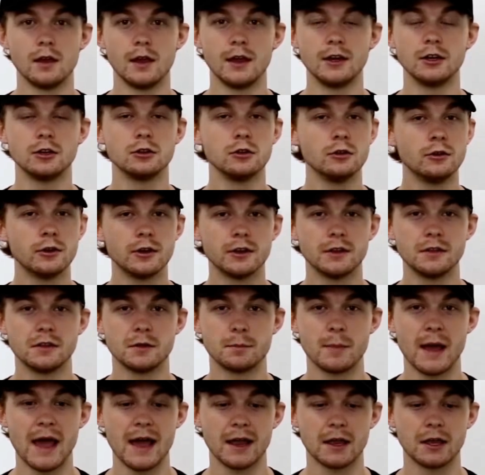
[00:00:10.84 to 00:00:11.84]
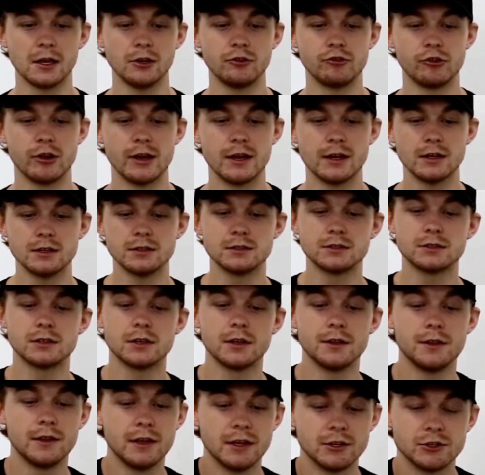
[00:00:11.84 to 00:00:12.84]
Included in the package is
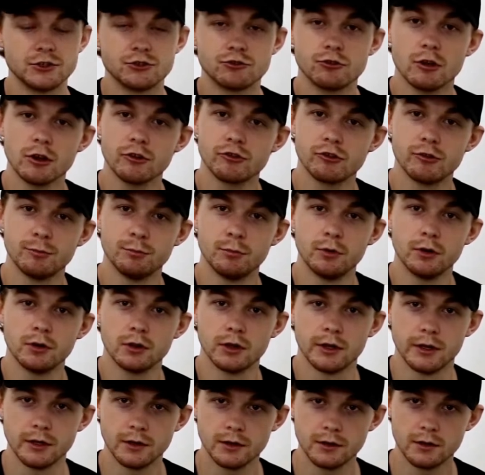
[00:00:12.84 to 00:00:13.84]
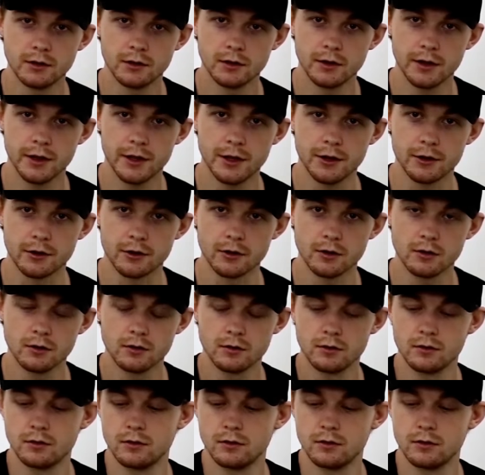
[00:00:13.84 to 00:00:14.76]
the instruction booklet here,